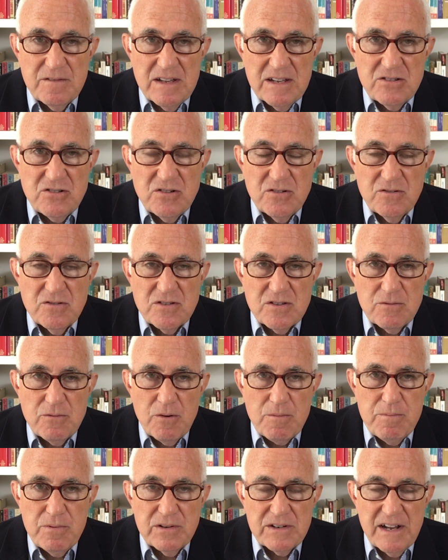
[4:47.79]
issues that
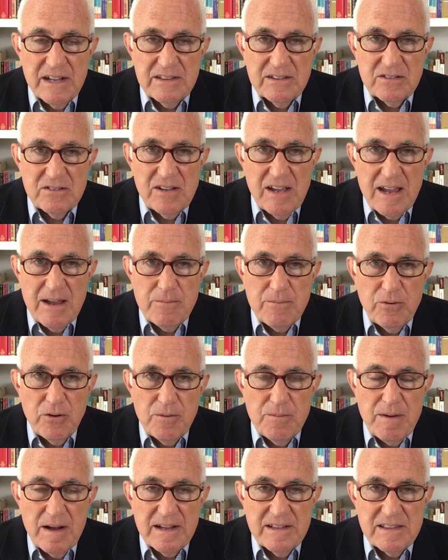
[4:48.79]
were put on the table
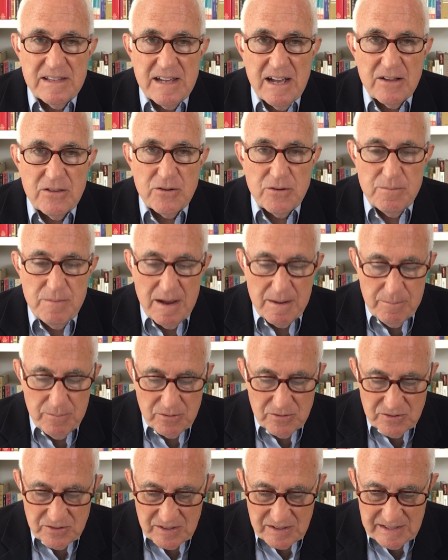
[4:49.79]
by the other
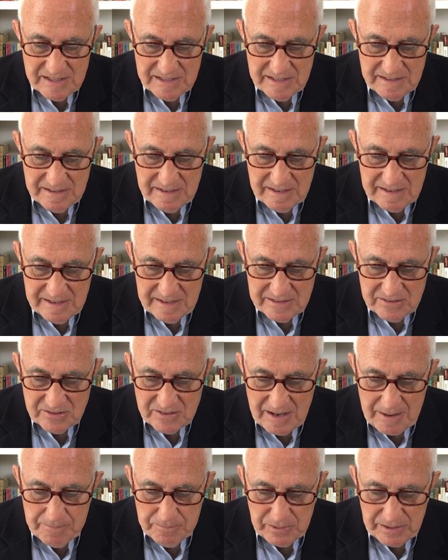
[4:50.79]
members of the
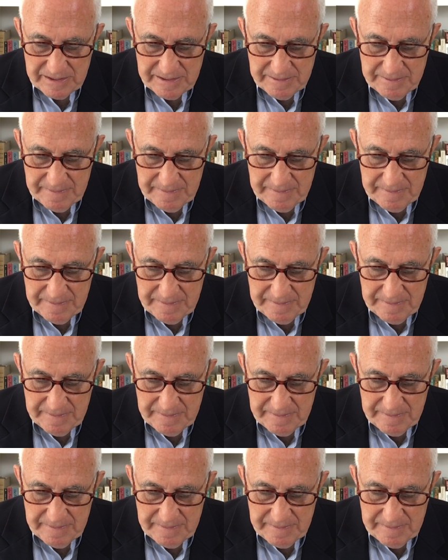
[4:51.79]
assembly.